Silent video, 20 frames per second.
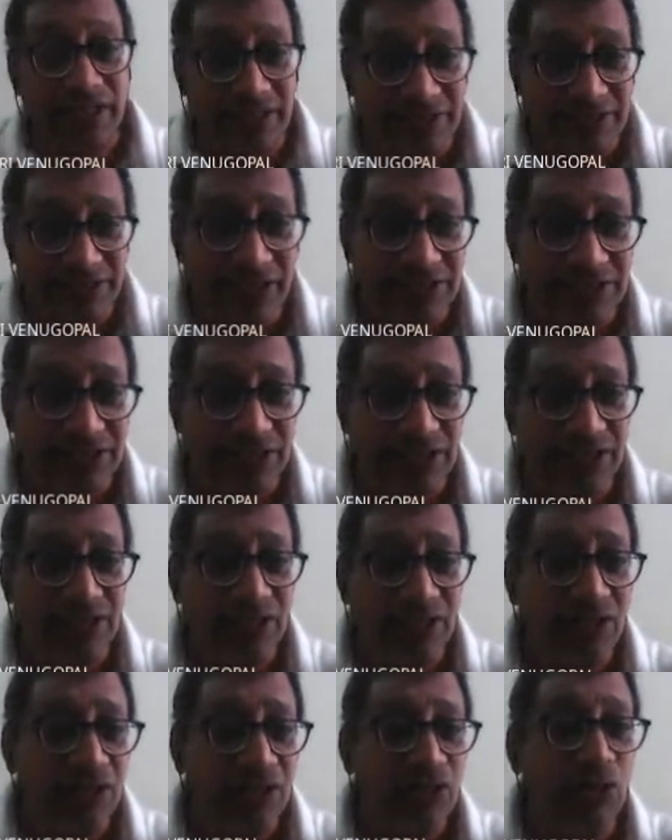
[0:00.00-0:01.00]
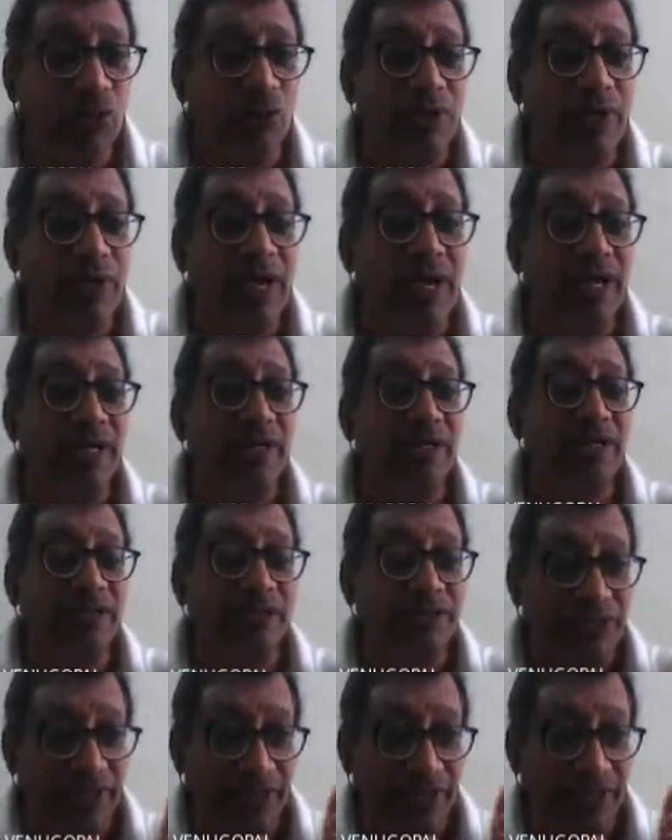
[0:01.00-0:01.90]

Excel sheet you can